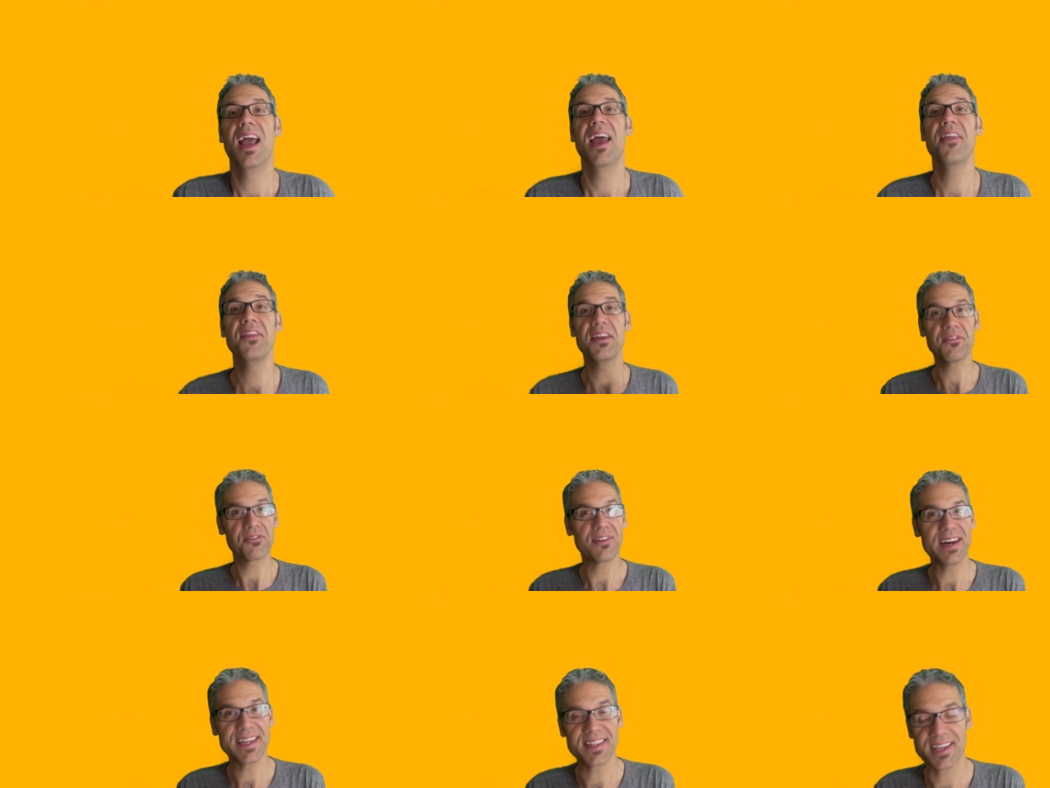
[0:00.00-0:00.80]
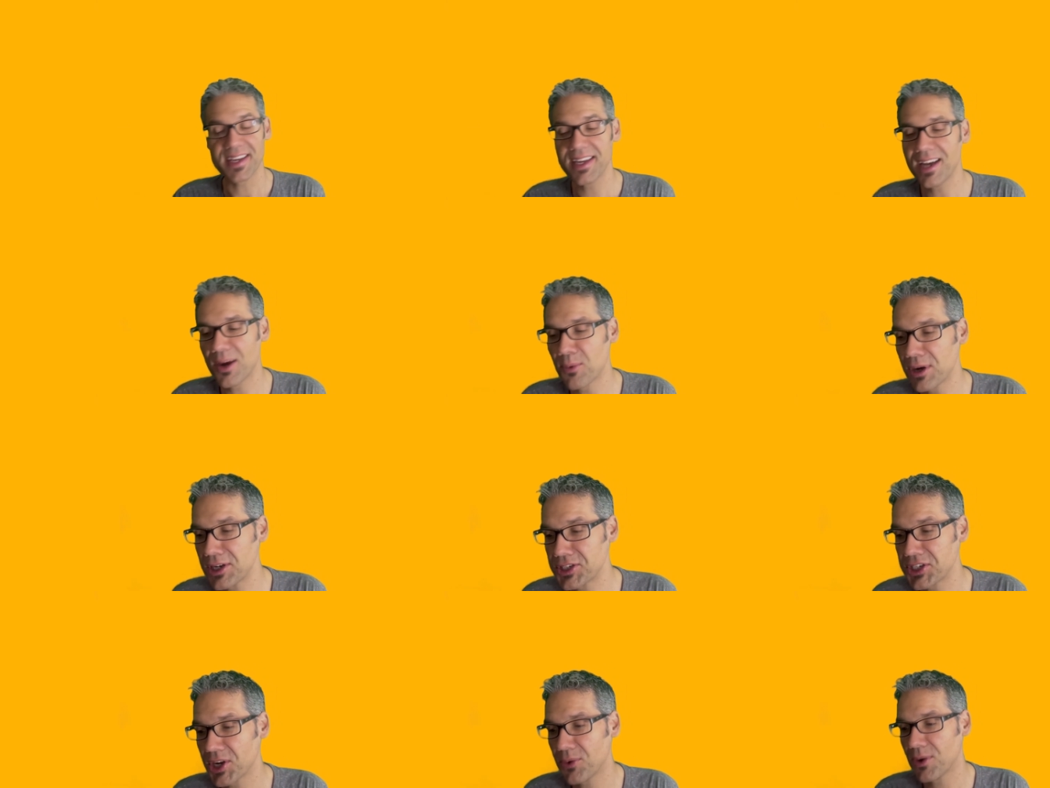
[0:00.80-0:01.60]
And then finally, I want
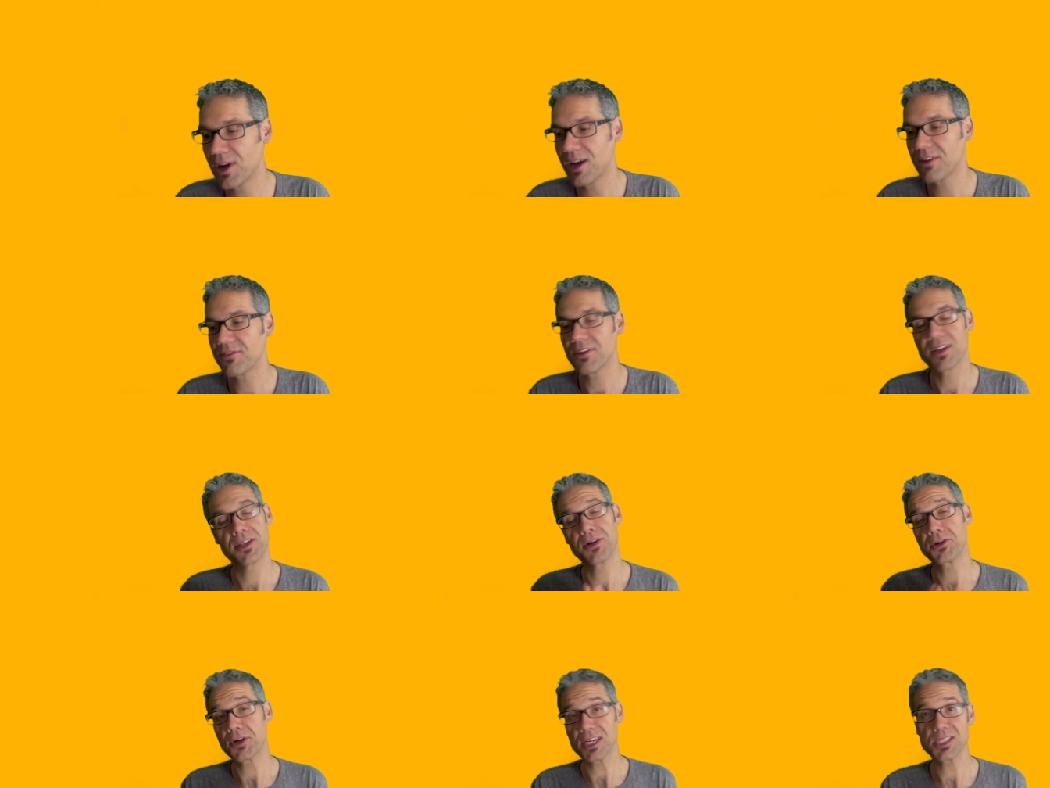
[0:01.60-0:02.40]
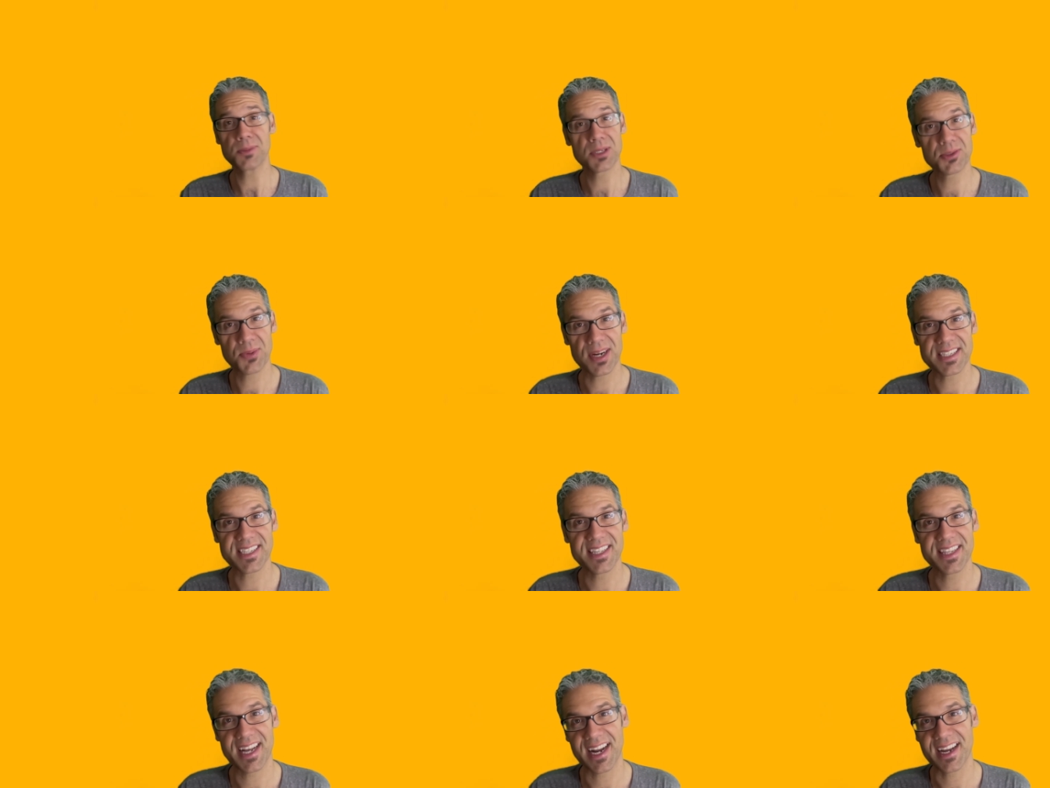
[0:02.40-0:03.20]
to show off a little Christmas
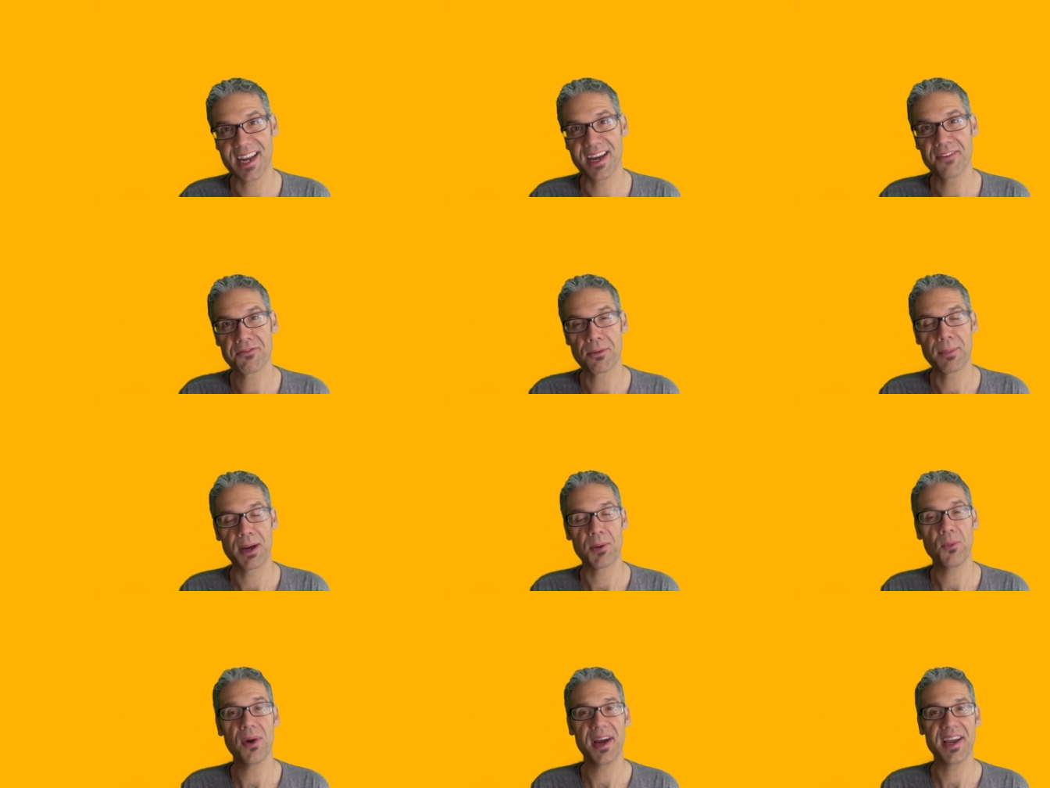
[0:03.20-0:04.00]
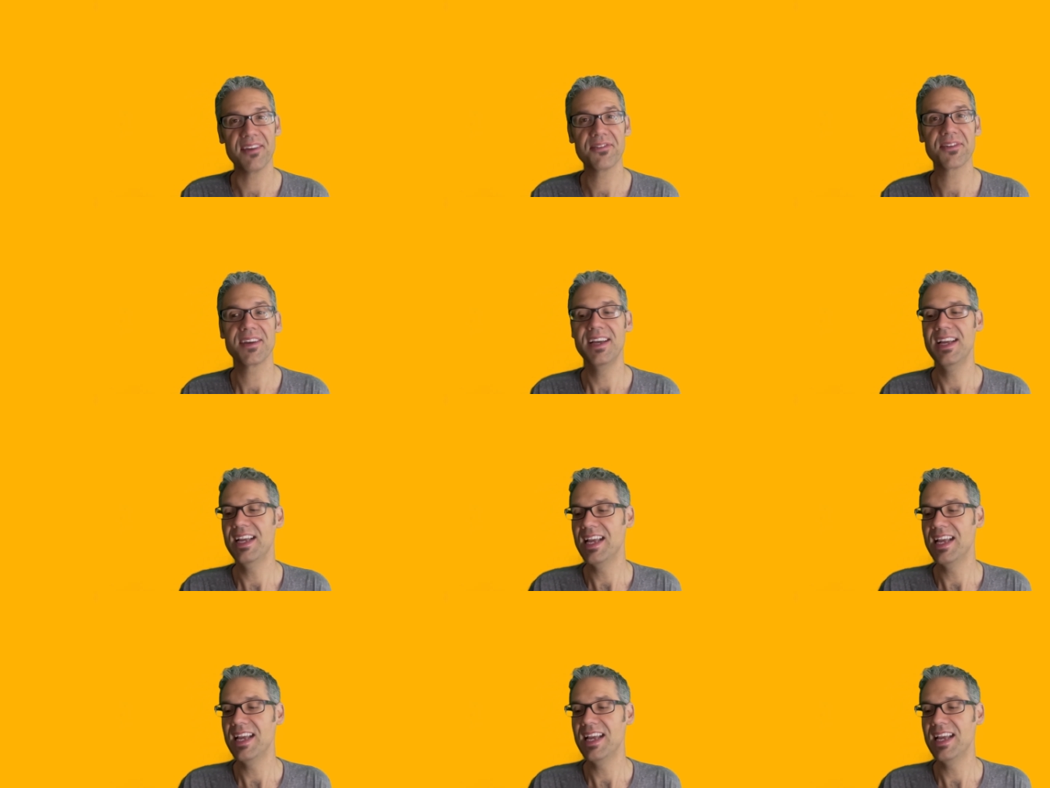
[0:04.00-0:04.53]
present that I got from my wife.